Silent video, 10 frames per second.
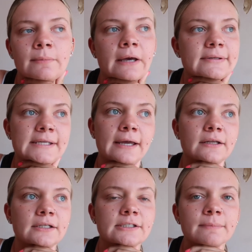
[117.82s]
to be outside,
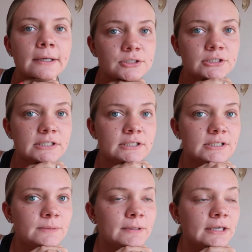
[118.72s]
and especially since
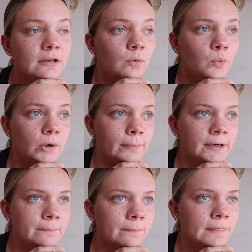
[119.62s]
it's been getting
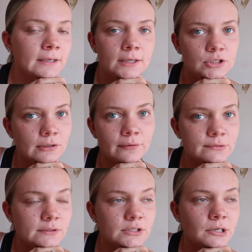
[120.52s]
warmer, she
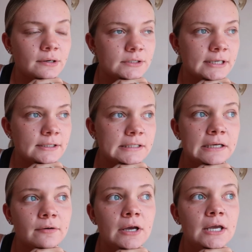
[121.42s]
always wants to go outside.
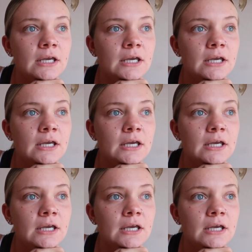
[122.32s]
So